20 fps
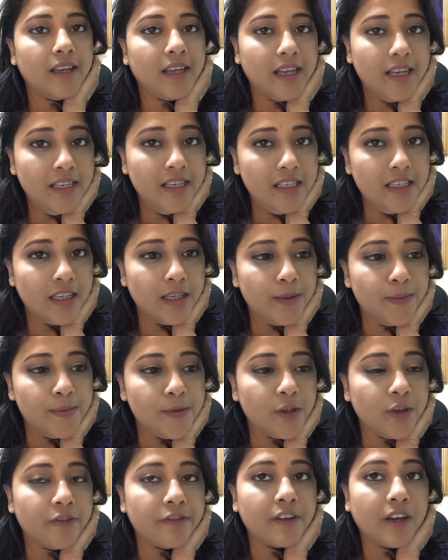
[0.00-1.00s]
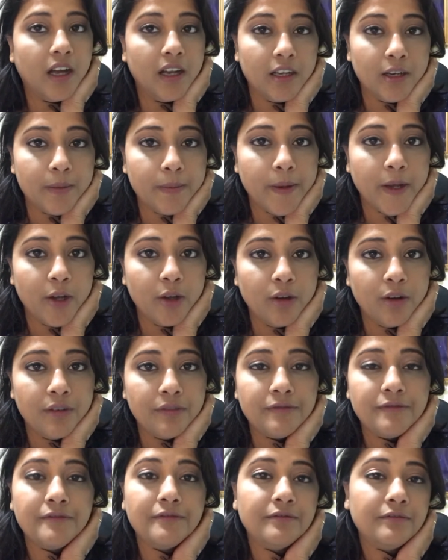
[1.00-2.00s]
In terms of color
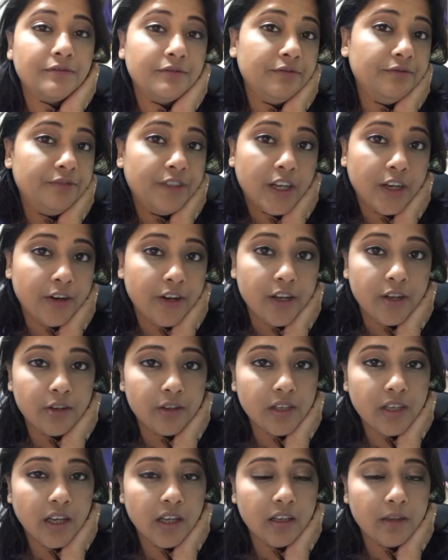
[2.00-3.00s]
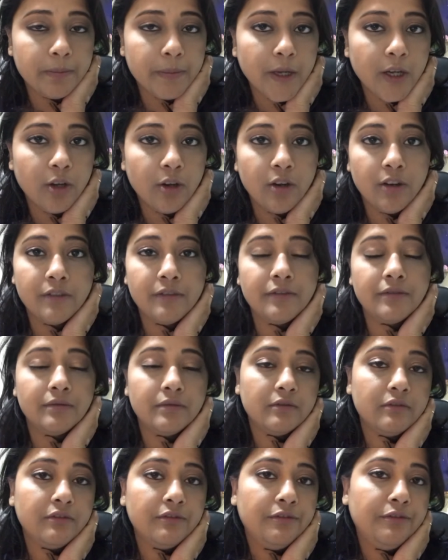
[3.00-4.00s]
payoff, very good color payoff,
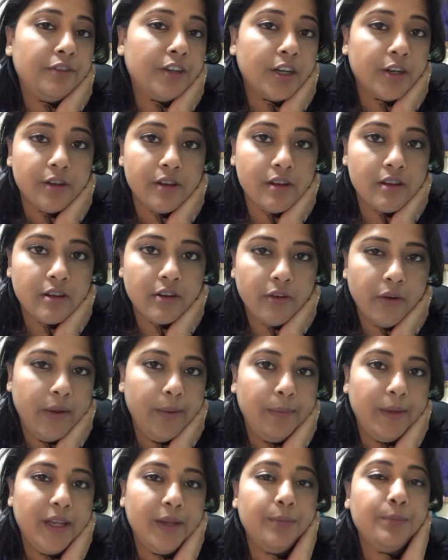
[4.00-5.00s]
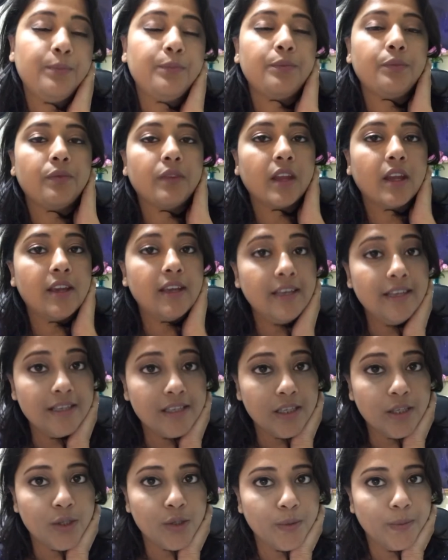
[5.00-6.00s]
very creamy,
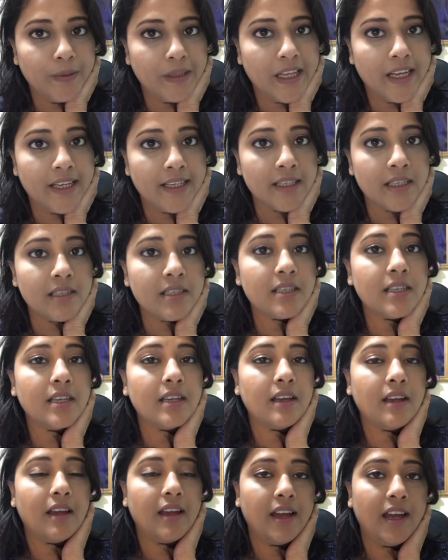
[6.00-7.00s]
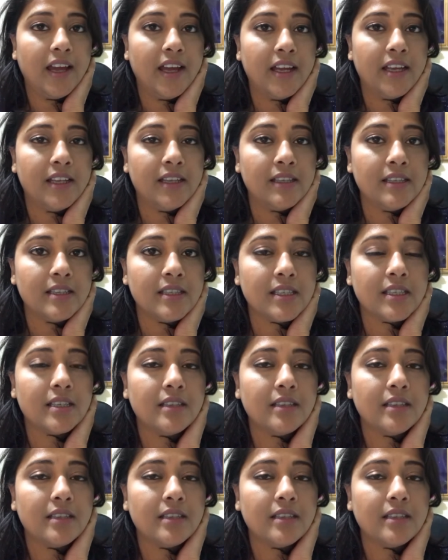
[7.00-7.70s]
easy to blend, and